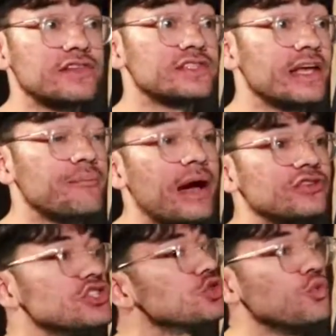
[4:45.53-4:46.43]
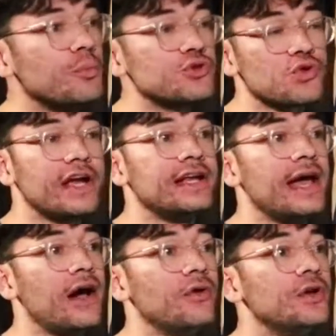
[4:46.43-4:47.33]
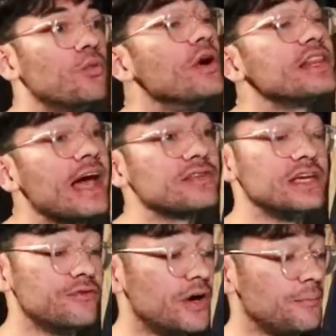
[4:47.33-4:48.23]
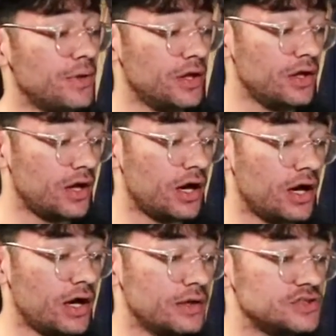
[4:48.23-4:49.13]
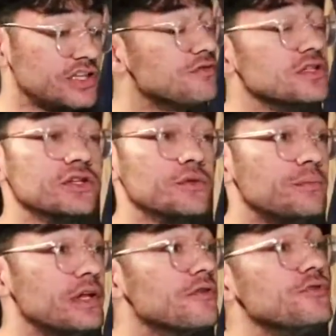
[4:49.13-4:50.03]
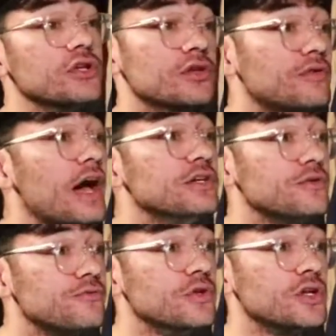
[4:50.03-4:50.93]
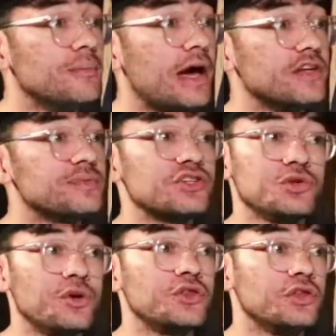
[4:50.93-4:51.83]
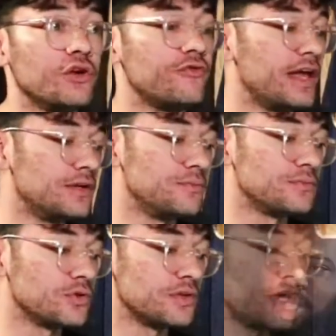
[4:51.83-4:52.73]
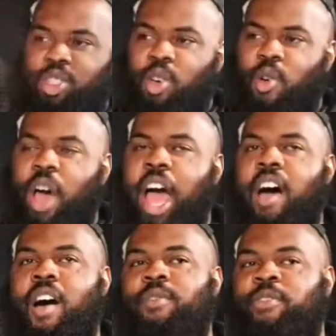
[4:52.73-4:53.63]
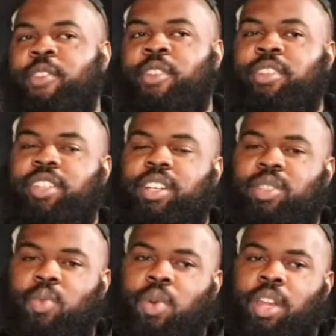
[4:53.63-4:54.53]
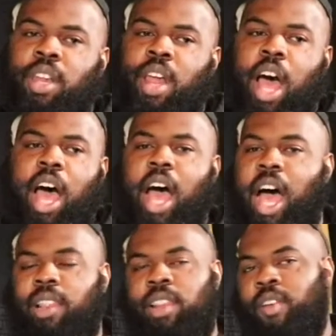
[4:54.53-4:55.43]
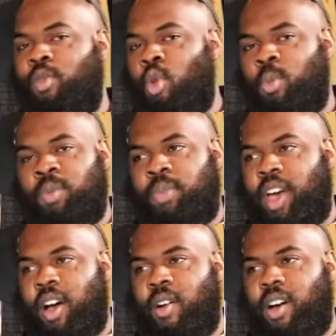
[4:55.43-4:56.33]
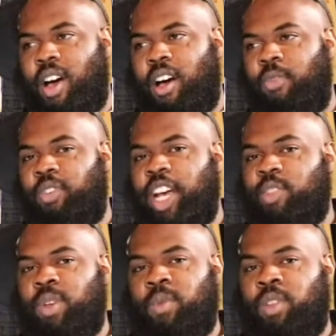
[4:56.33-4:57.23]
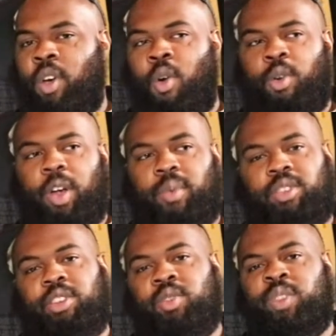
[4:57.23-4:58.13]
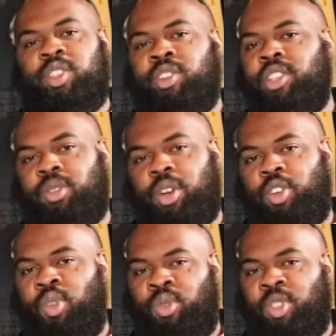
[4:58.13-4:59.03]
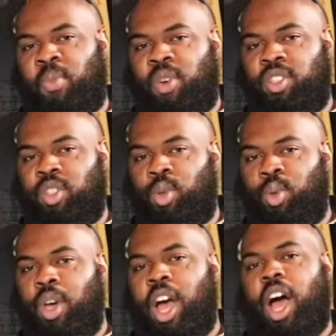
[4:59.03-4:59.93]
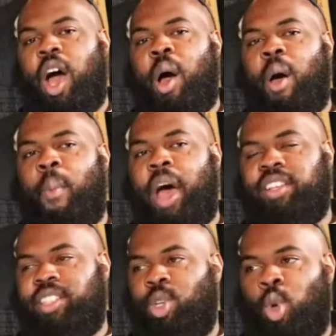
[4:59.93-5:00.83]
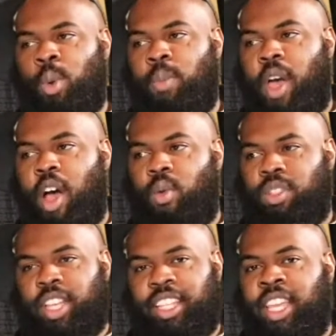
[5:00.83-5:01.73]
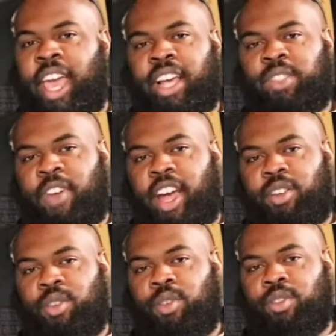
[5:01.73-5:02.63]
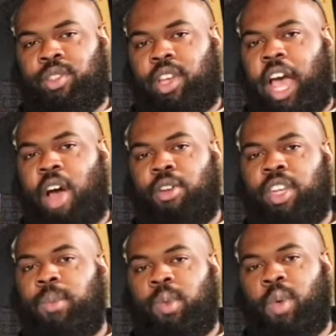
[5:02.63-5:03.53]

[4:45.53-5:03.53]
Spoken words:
have to say about just the rumors right now and what they have to give up? Just give us a little bit of feel of how you're feeling about it, especially with your fandom towards that. So how I'm feeling is because, one, I love Norman Powell. If you guys remember in the older episodes when we just started doing Sports U, I said Norman Powell was like the X factor to how deep the